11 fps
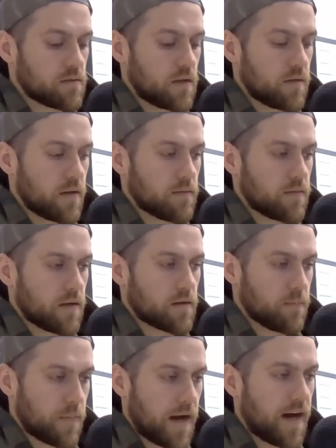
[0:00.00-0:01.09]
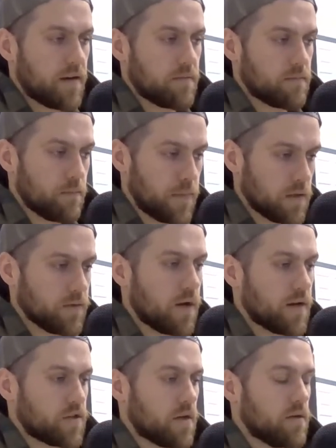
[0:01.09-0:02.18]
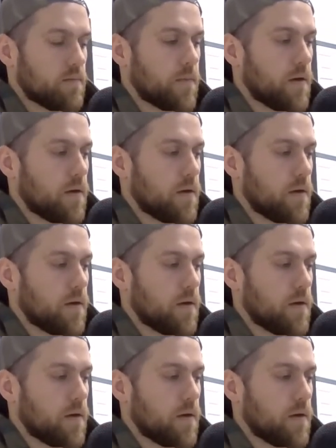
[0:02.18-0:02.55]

and they combine and build on each other,